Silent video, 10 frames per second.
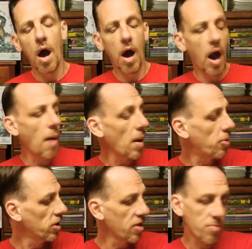How am I
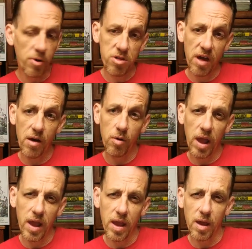pulling these books
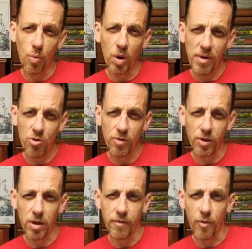out, and what am I sort
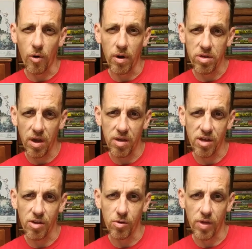of looking for
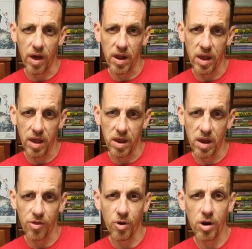as I do that?
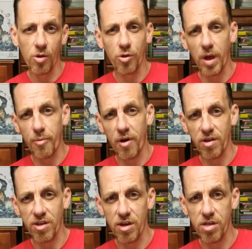And I thought I'd go through that
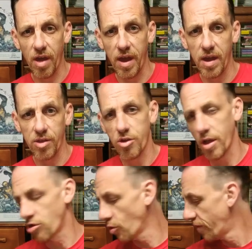process
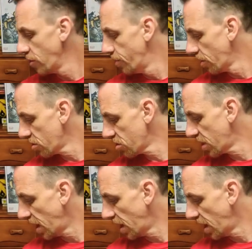and show a few books